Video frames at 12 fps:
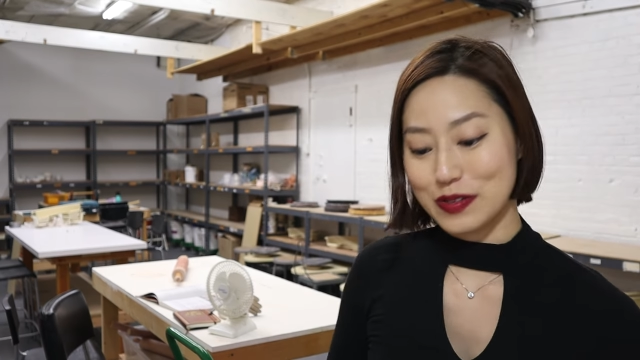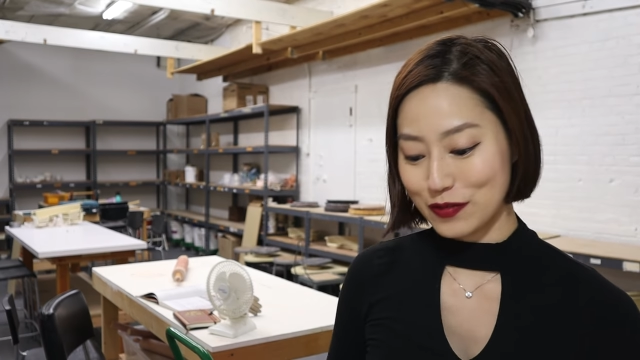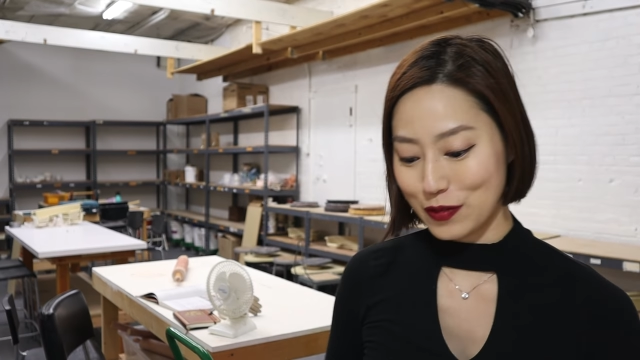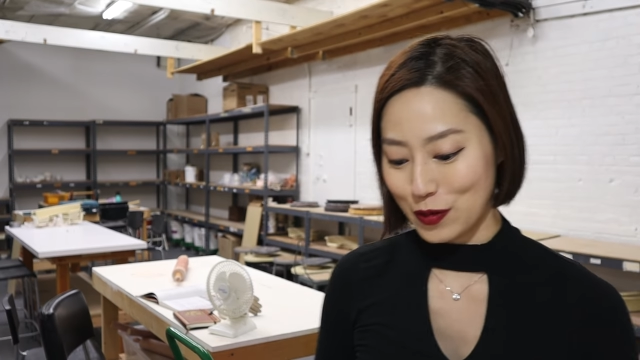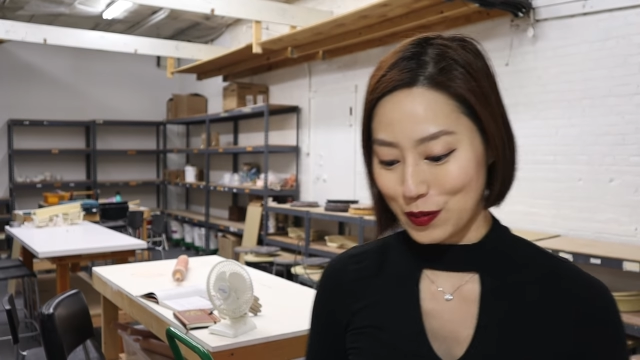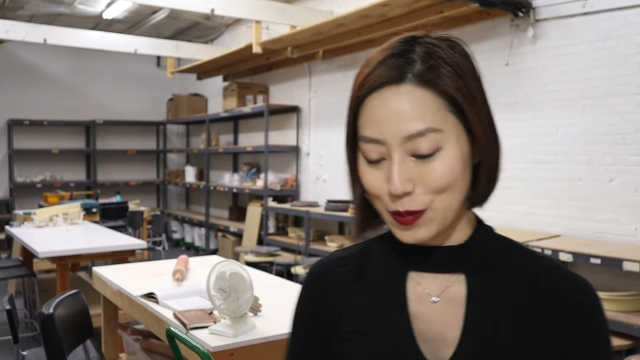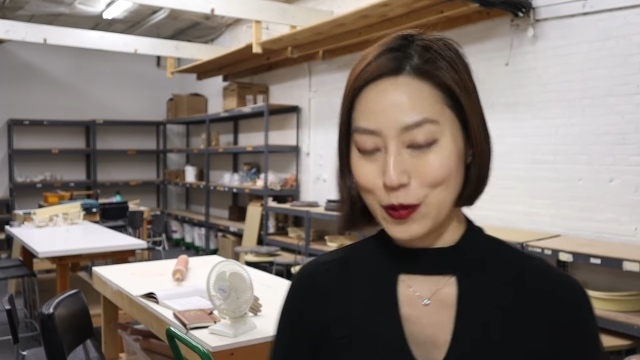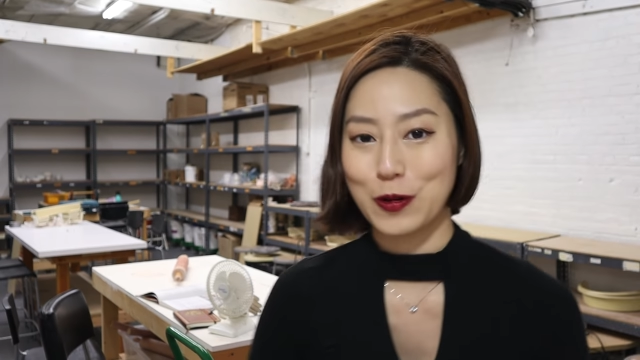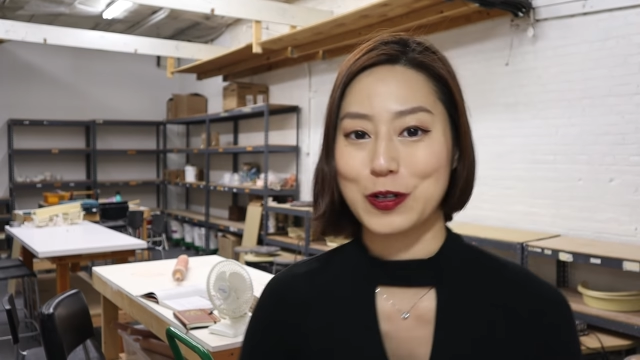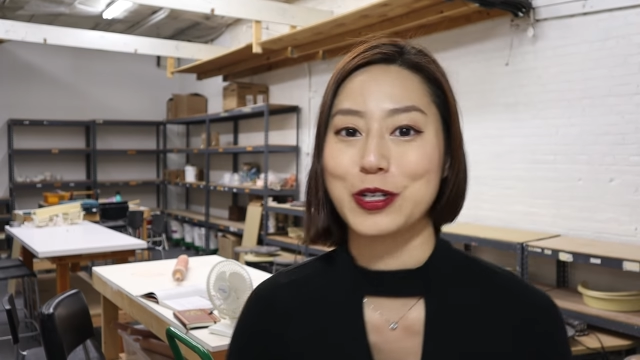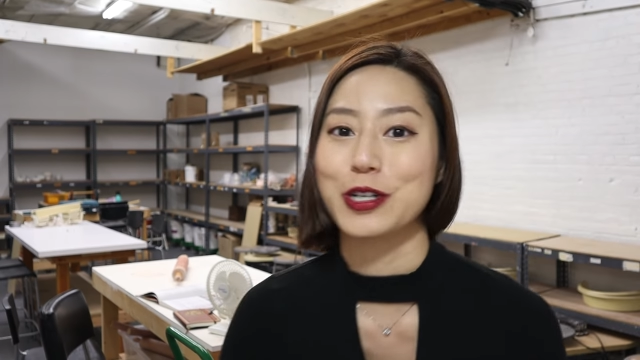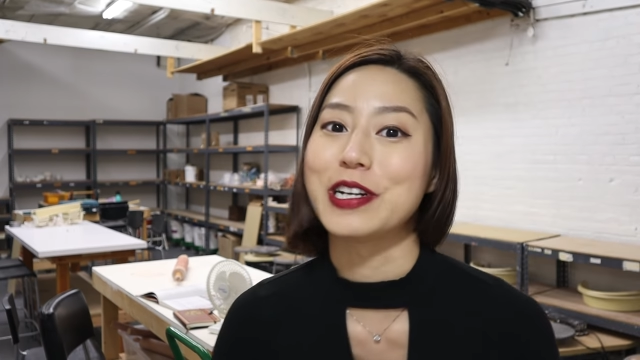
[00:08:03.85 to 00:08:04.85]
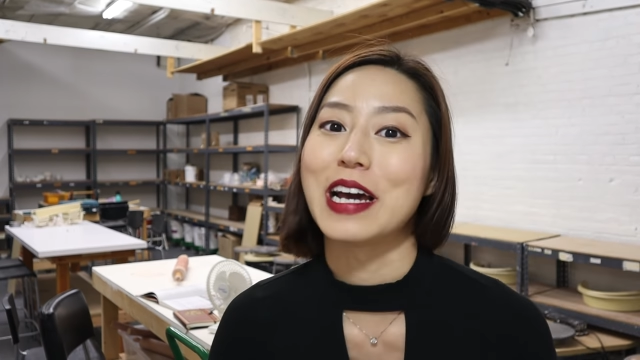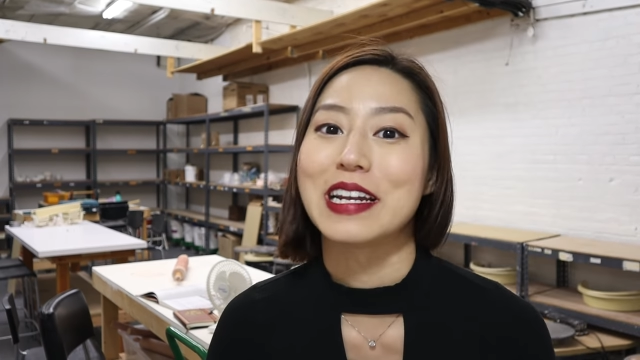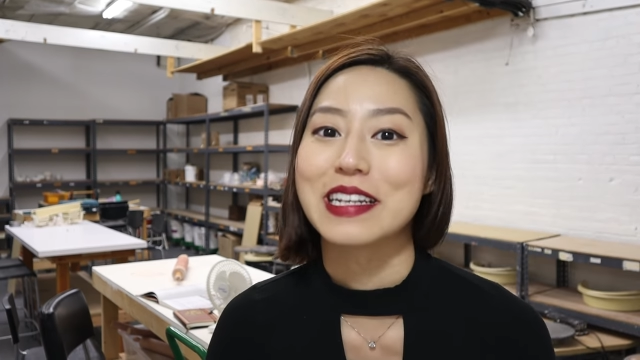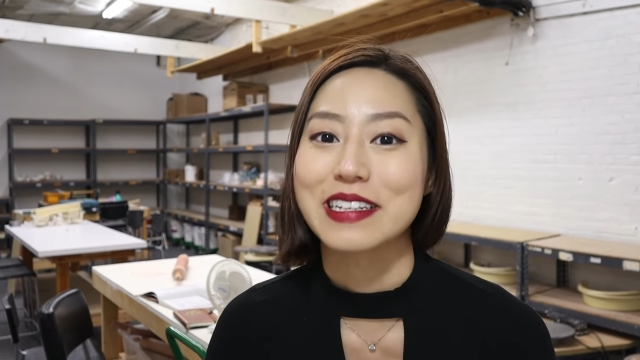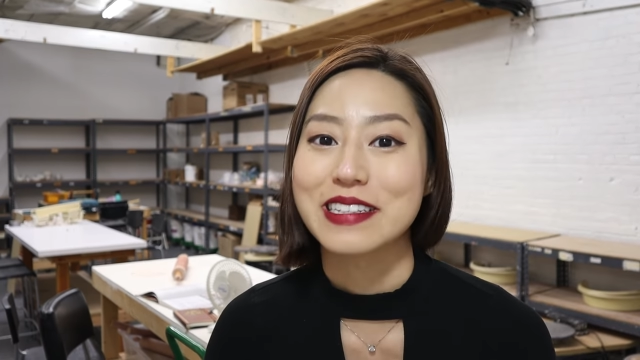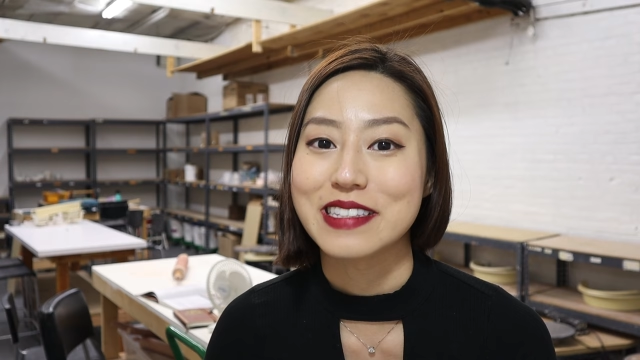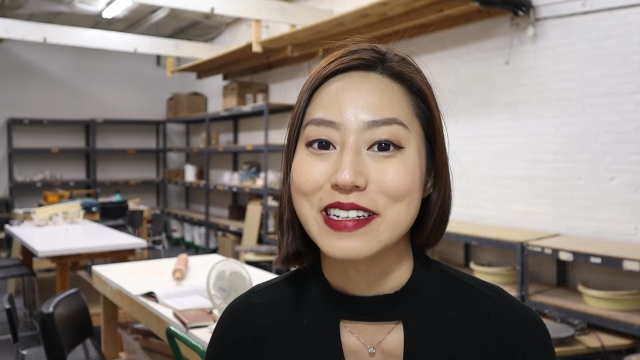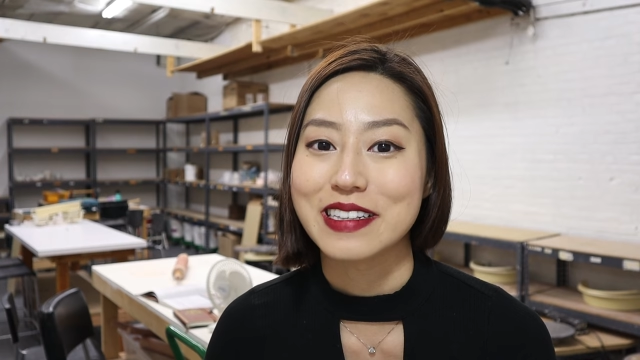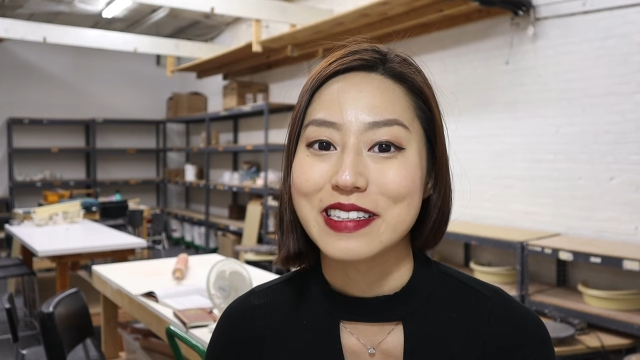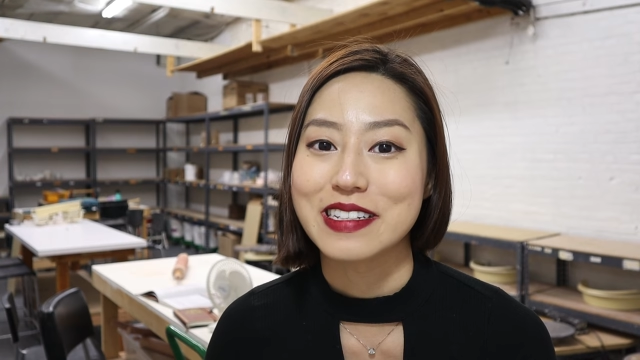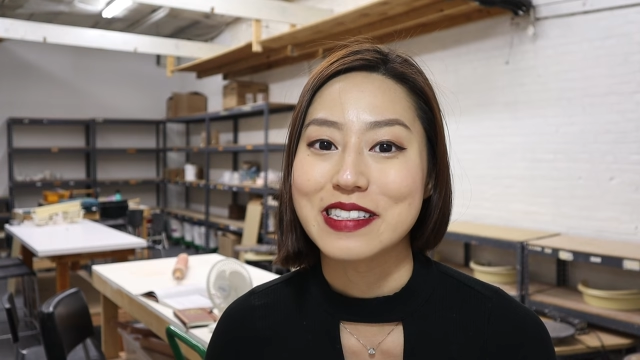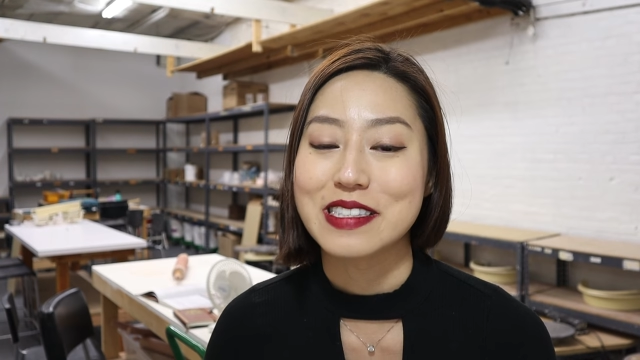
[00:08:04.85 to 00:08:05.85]
for more shenanigans like
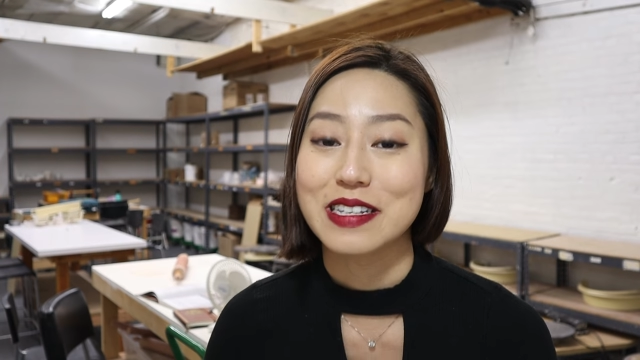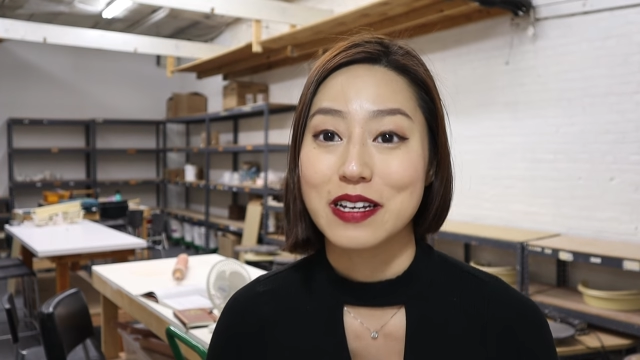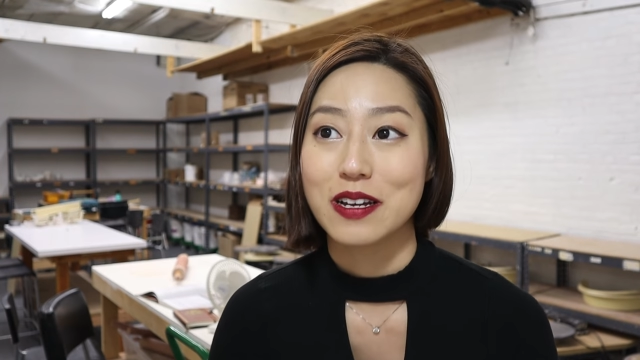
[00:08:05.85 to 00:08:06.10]
this.